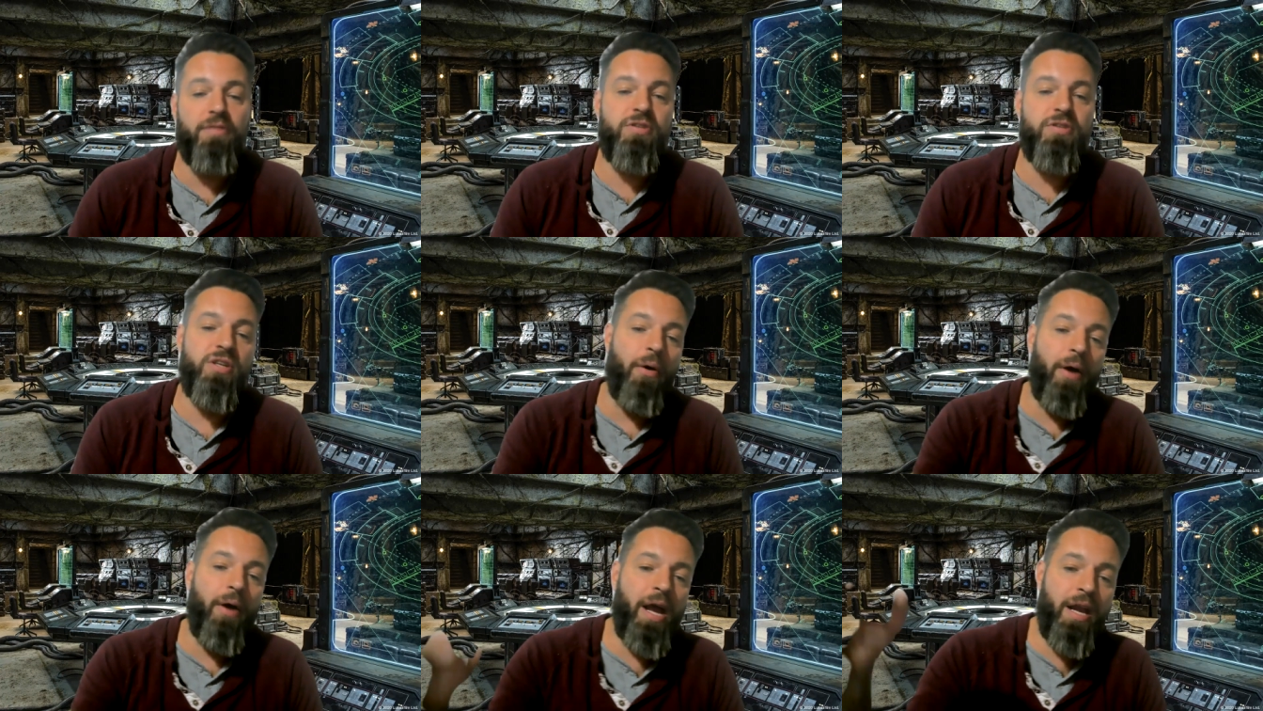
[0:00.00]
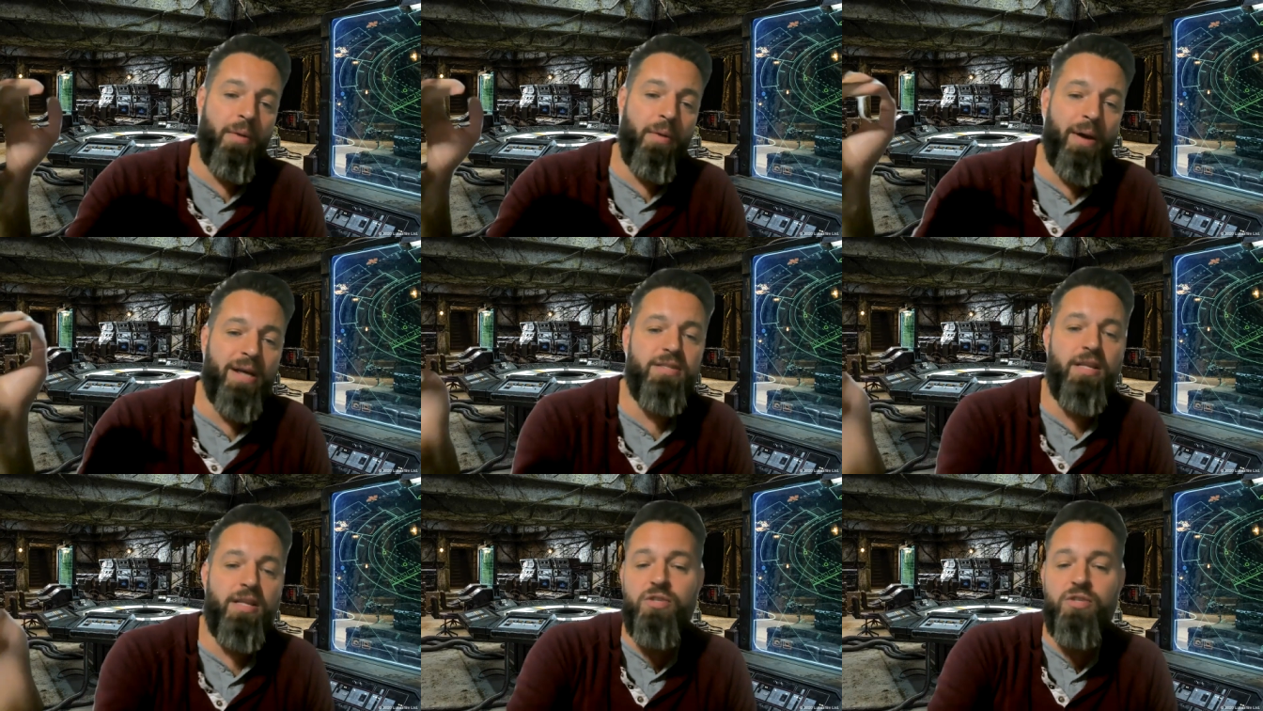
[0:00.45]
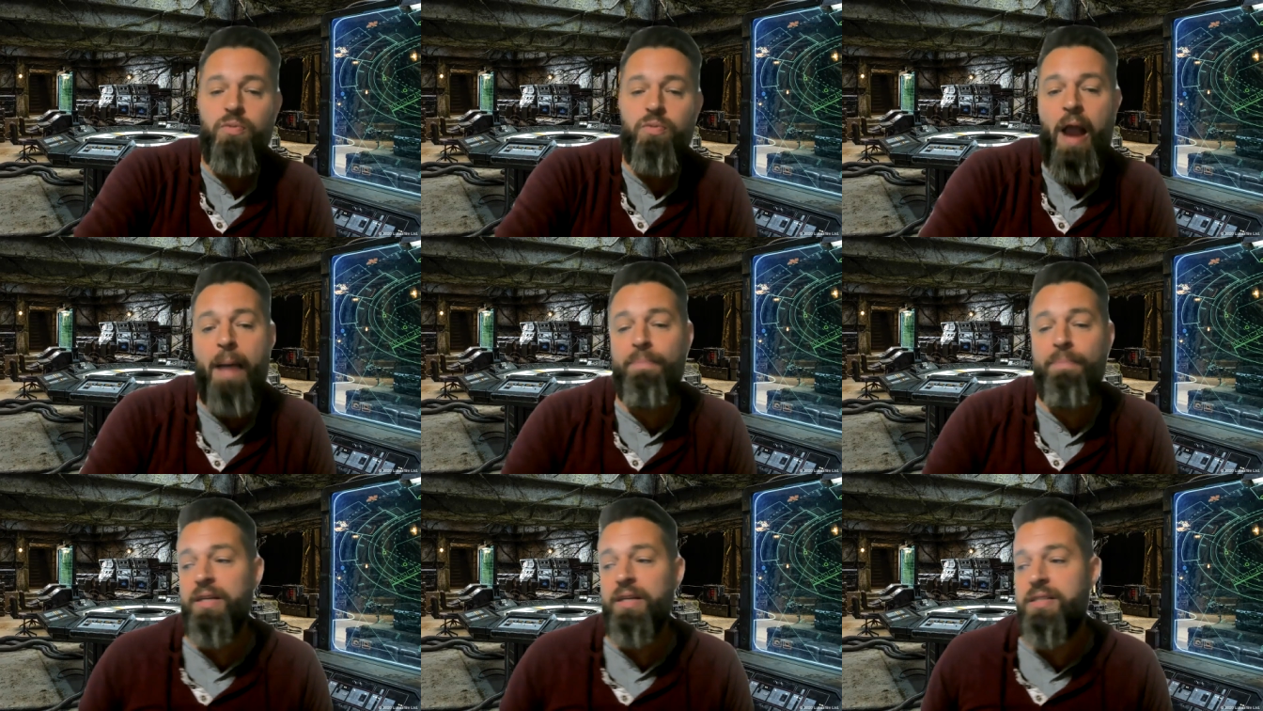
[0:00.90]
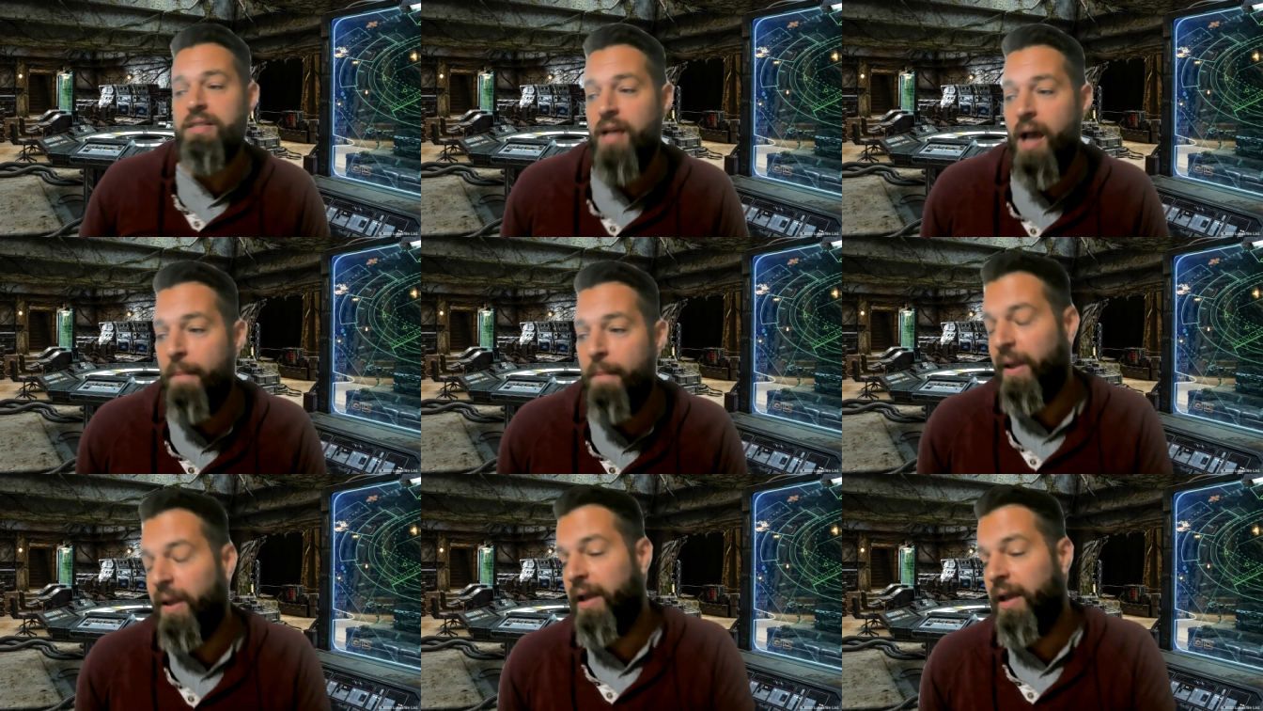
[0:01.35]
So, anyways, let's wrap this
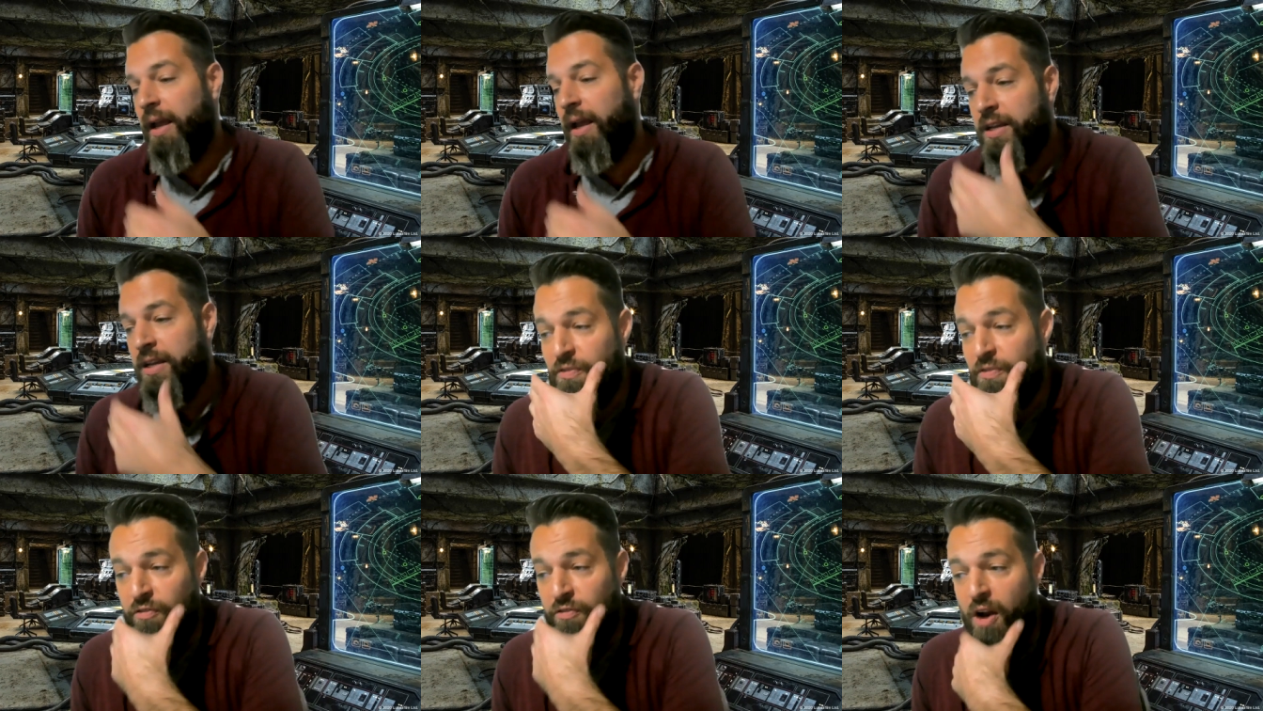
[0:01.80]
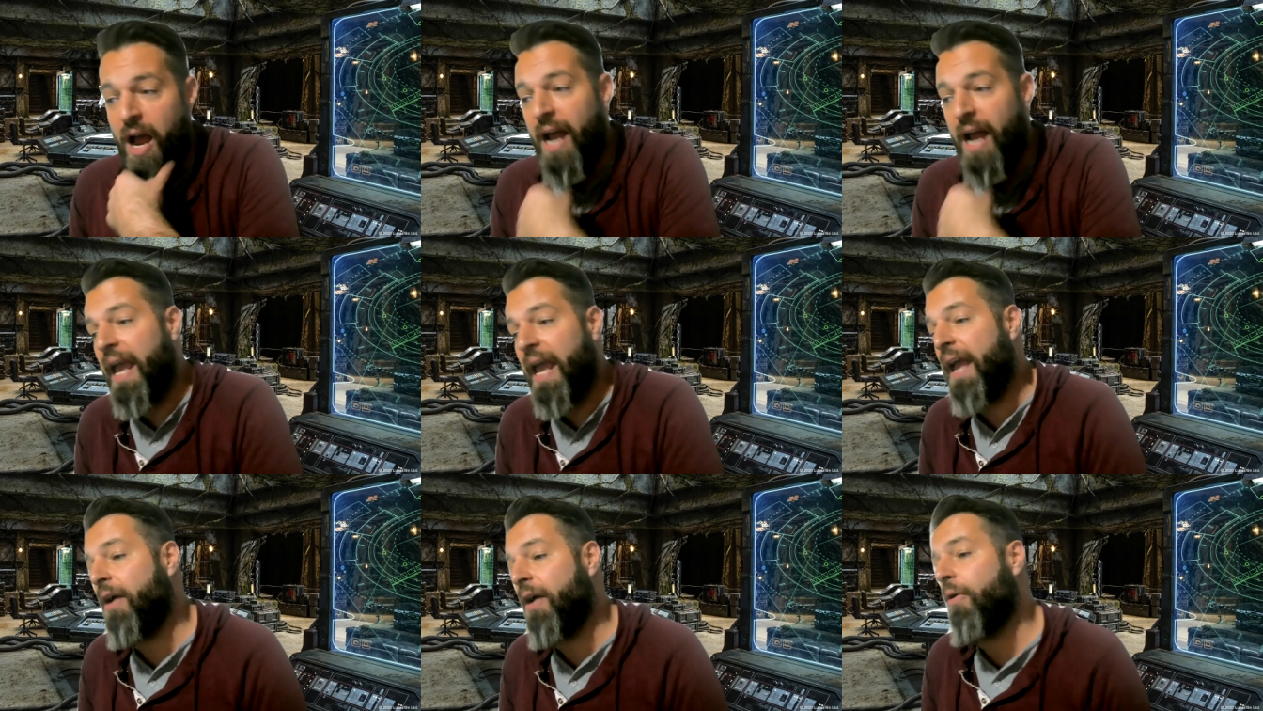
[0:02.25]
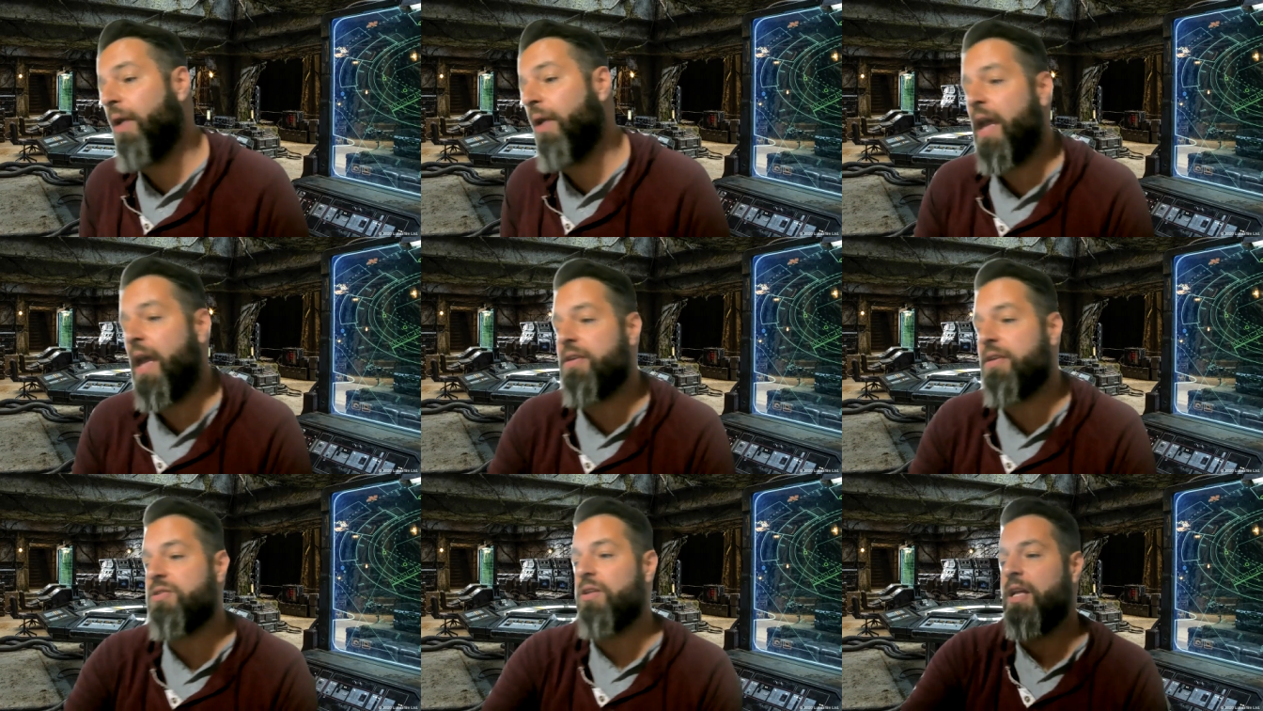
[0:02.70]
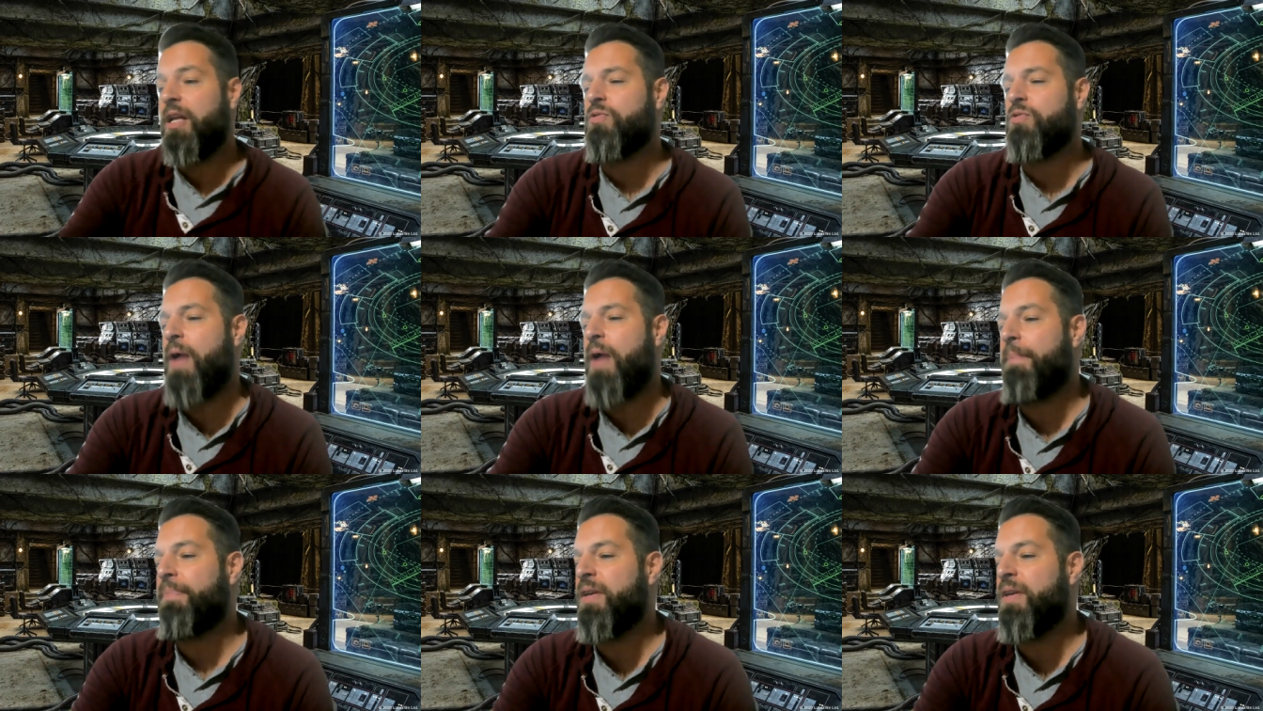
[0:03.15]
up. It is Friday, okay? So let's
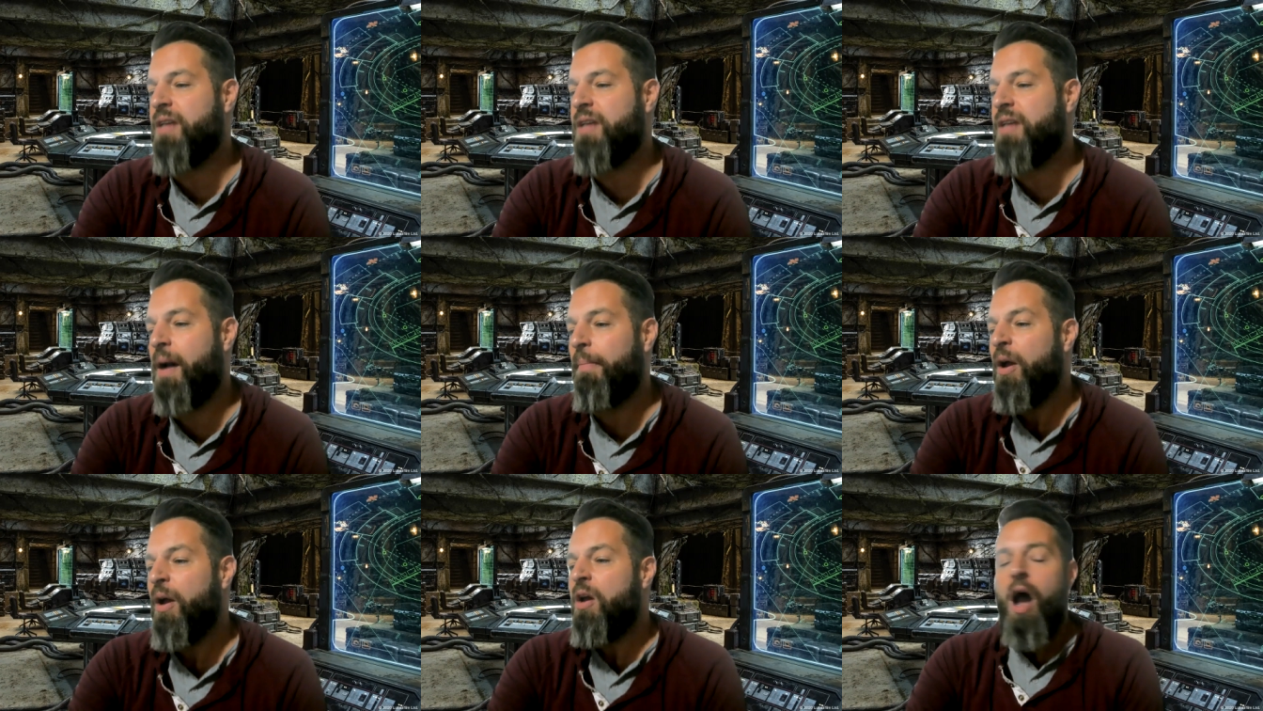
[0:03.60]
wrap this up.